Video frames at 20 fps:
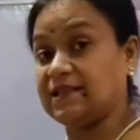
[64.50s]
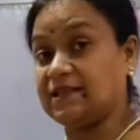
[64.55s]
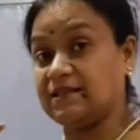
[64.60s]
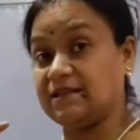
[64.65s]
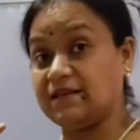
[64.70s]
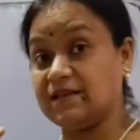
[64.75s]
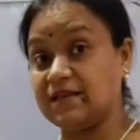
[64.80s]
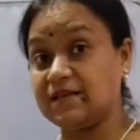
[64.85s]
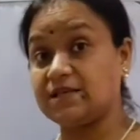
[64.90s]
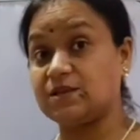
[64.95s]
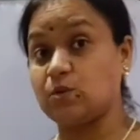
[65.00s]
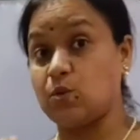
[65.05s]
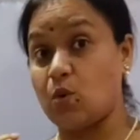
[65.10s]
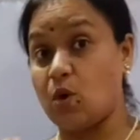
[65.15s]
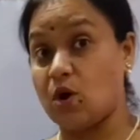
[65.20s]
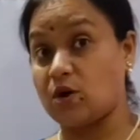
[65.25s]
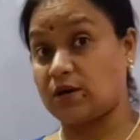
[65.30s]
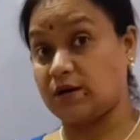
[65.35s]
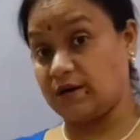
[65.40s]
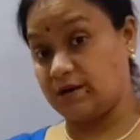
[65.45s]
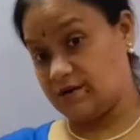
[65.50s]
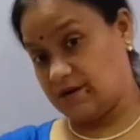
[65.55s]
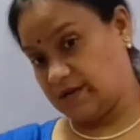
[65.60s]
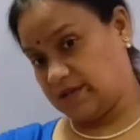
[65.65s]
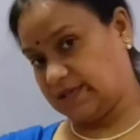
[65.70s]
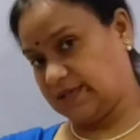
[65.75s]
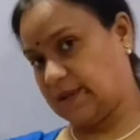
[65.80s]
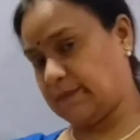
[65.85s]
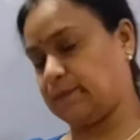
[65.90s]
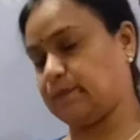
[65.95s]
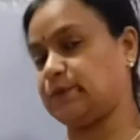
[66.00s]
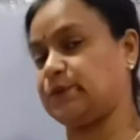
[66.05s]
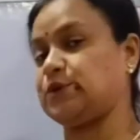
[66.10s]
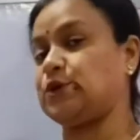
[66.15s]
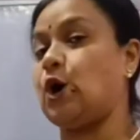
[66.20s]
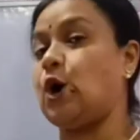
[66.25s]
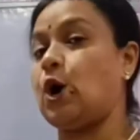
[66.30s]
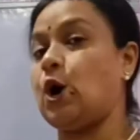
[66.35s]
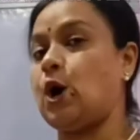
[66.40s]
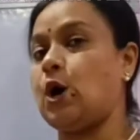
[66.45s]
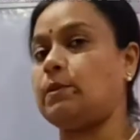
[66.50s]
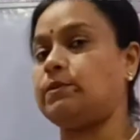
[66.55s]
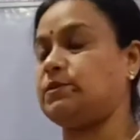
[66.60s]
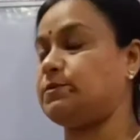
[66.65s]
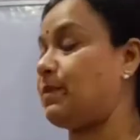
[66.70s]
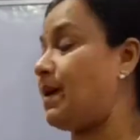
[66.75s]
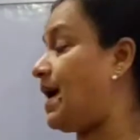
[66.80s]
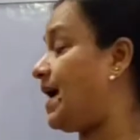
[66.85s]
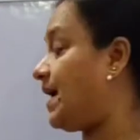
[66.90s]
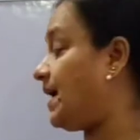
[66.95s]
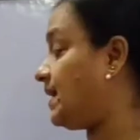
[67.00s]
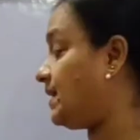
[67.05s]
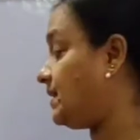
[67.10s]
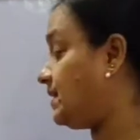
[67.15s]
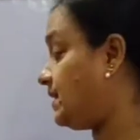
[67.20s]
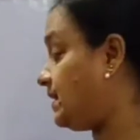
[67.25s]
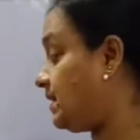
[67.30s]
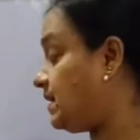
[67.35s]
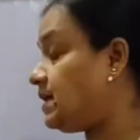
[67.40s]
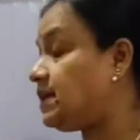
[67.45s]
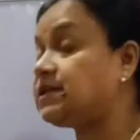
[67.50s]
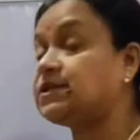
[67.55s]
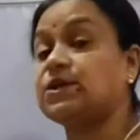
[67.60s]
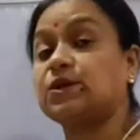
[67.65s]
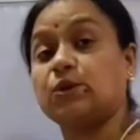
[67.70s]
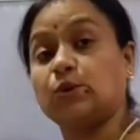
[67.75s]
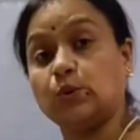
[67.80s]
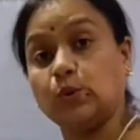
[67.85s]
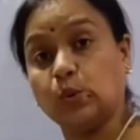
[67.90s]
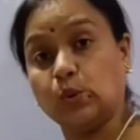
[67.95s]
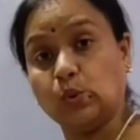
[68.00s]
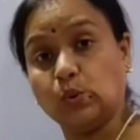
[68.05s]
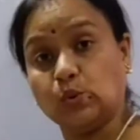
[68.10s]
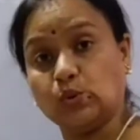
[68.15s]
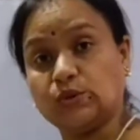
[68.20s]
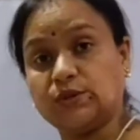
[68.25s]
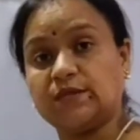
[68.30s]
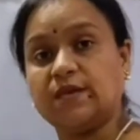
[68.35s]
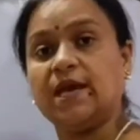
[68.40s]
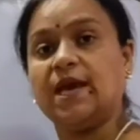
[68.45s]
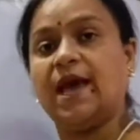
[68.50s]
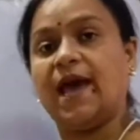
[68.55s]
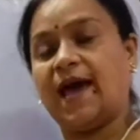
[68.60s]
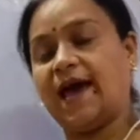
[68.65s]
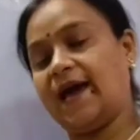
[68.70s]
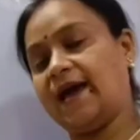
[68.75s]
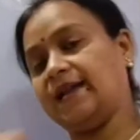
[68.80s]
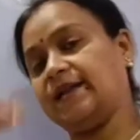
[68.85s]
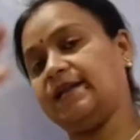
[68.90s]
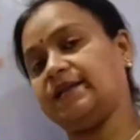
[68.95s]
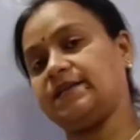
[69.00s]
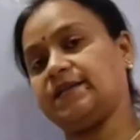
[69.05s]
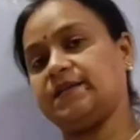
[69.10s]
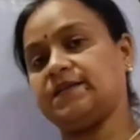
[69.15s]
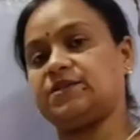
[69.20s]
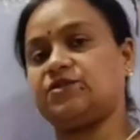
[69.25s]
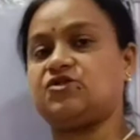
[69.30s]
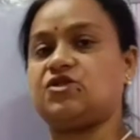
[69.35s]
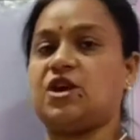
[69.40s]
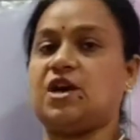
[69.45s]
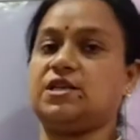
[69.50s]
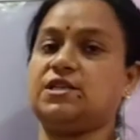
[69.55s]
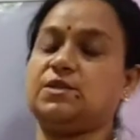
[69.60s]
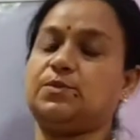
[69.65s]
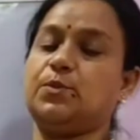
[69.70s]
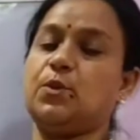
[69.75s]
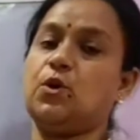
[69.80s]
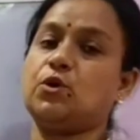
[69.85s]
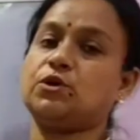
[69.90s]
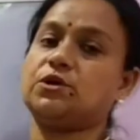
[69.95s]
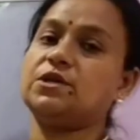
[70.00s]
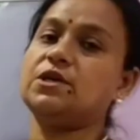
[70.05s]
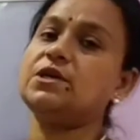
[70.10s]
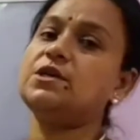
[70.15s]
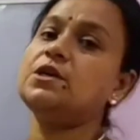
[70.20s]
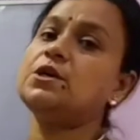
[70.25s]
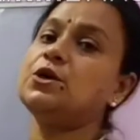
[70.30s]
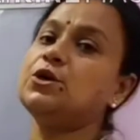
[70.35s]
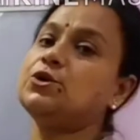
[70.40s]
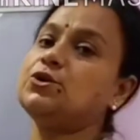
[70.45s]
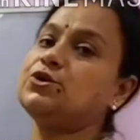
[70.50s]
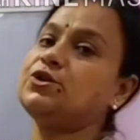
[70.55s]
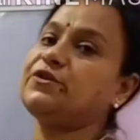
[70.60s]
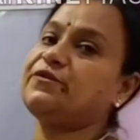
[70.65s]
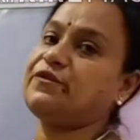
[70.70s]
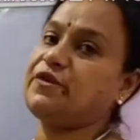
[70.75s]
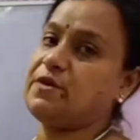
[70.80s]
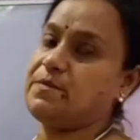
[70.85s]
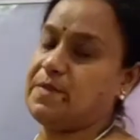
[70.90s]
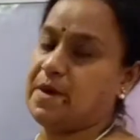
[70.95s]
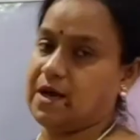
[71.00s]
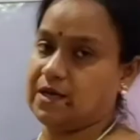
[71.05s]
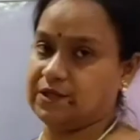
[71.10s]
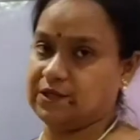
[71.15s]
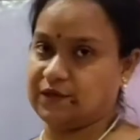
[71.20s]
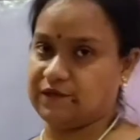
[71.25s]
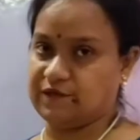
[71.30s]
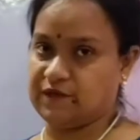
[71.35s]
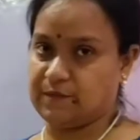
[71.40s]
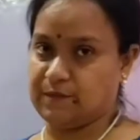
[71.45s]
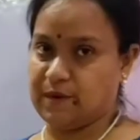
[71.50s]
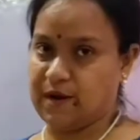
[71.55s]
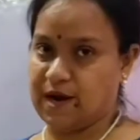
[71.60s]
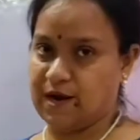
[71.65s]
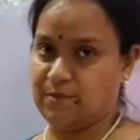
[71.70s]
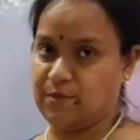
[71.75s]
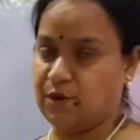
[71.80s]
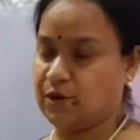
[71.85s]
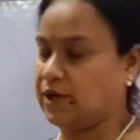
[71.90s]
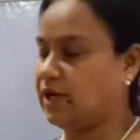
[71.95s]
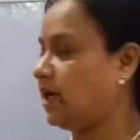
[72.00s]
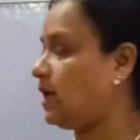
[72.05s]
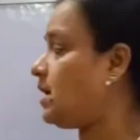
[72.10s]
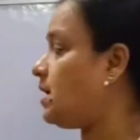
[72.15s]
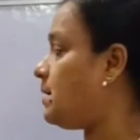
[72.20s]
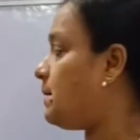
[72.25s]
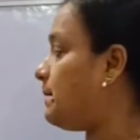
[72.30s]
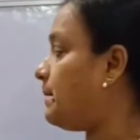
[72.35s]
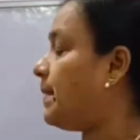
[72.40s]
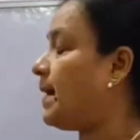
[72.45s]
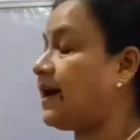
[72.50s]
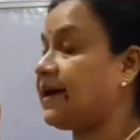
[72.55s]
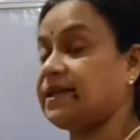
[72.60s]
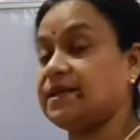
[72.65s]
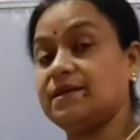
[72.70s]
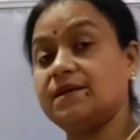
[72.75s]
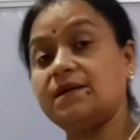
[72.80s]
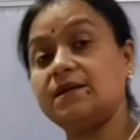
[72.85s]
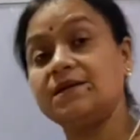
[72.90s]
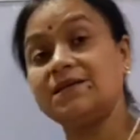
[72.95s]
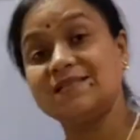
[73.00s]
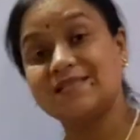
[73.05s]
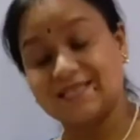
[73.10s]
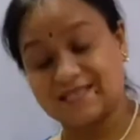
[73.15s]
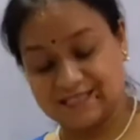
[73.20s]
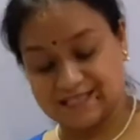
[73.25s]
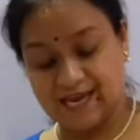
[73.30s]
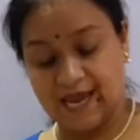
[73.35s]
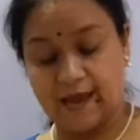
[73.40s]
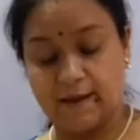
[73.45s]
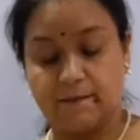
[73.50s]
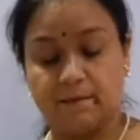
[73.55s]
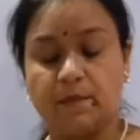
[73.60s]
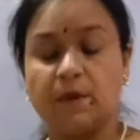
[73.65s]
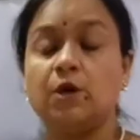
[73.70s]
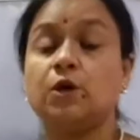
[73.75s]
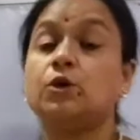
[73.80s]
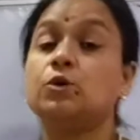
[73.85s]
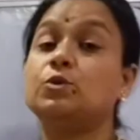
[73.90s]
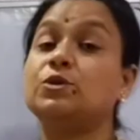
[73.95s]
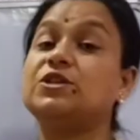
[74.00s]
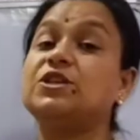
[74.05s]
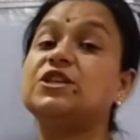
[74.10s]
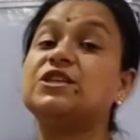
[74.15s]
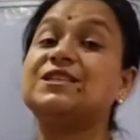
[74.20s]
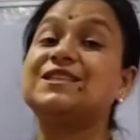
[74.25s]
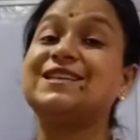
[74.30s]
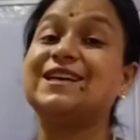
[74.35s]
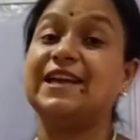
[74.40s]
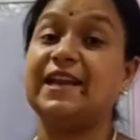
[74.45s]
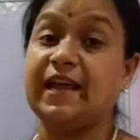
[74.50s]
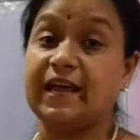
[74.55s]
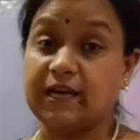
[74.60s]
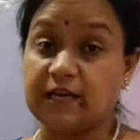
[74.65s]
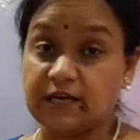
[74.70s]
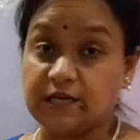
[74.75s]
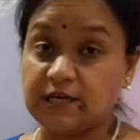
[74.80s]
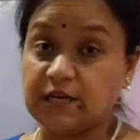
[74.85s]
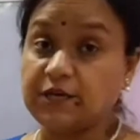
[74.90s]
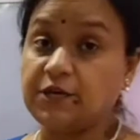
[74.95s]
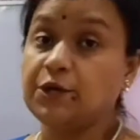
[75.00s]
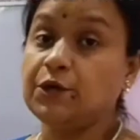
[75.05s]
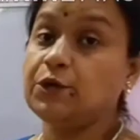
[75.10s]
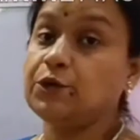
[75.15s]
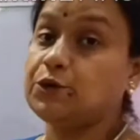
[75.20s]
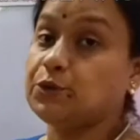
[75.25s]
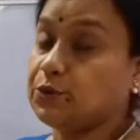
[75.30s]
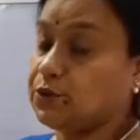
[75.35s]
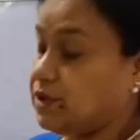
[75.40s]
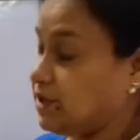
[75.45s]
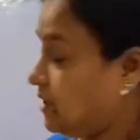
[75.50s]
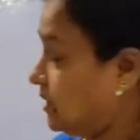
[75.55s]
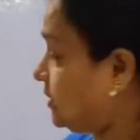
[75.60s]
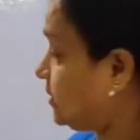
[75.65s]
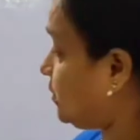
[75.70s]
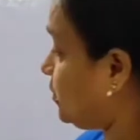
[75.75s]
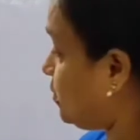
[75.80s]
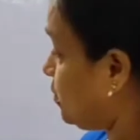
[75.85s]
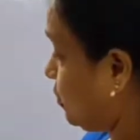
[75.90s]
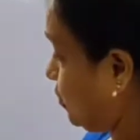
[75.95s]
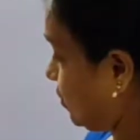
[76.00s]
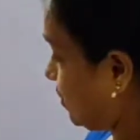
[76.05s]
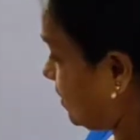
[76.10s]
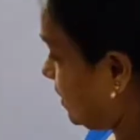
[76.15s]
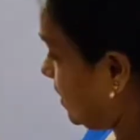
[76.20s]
this water is absorbed by these roots and it is transported to different parts of the plant body by the stem which is connected to these roots.